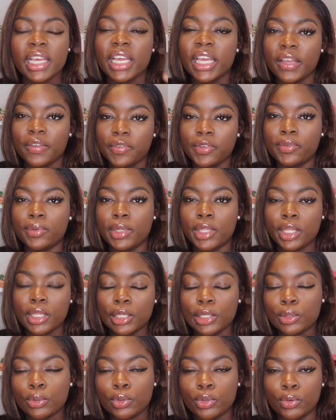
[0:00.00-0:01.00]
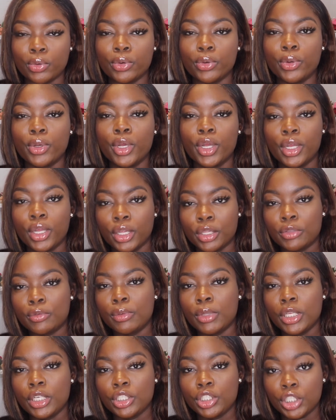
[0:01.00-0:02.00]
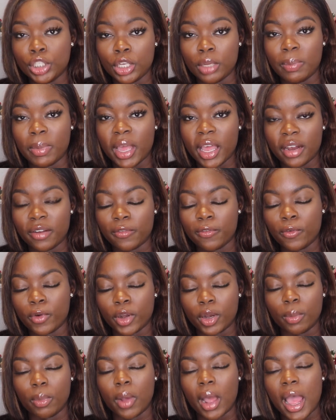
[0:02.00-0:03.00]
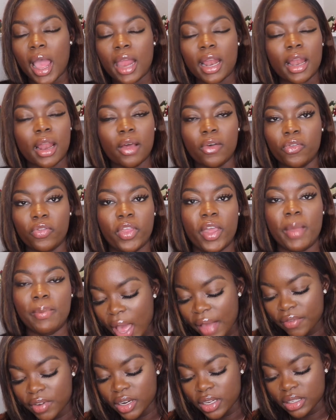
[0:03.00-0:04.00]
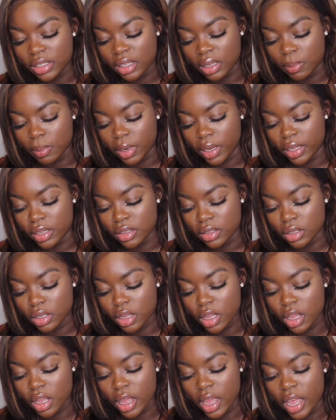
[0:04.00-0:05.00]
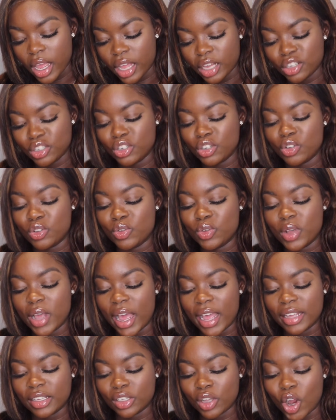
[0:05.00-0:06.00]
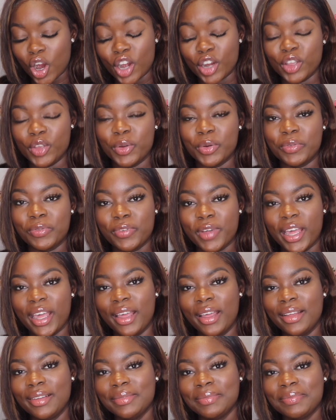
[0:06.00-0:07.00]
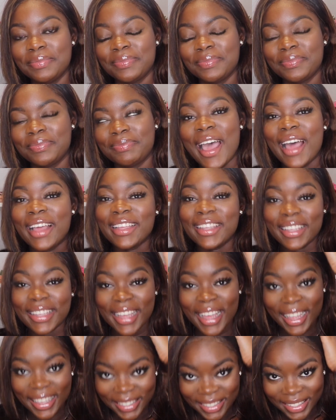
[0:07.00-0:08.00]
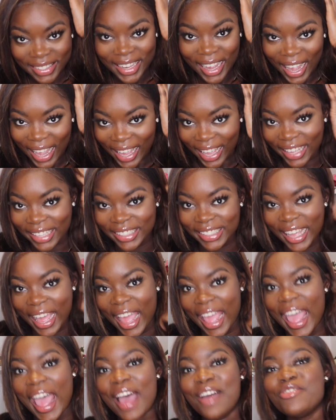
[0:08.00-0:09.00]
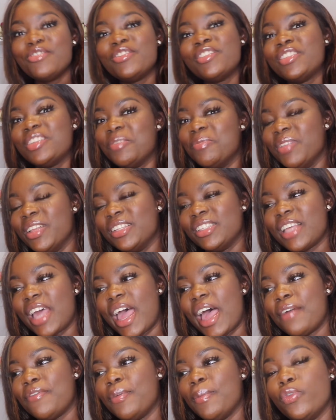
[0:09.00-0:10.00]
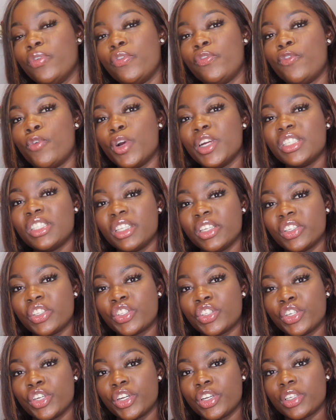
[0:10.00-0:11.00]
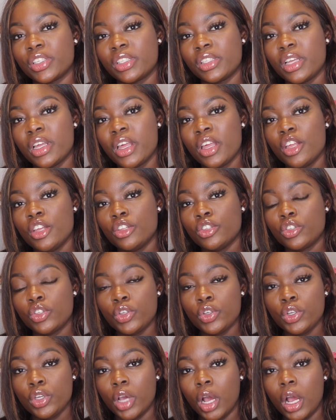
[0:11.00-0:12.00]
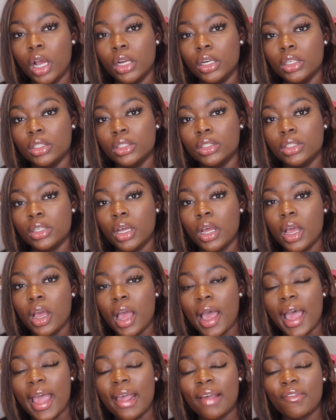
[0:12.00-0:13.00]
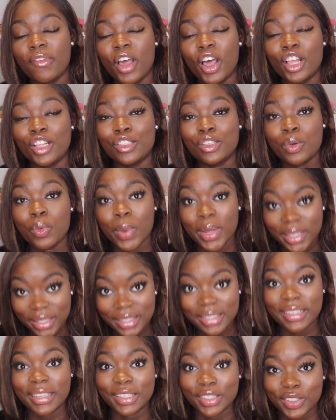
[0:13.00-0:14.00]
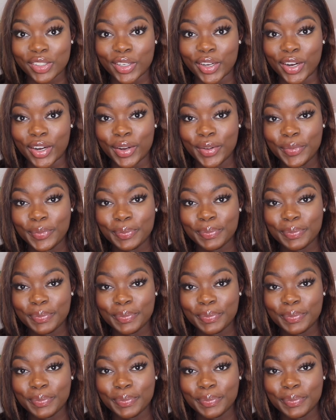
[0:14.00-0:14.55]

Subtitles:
if you really look through, it's really cheap and affordable. I love them. Have any siblings? And do you guys argue or fight? Yes, guys, I have siblings. I have 4 sisters, 2 young. I have a twin sister.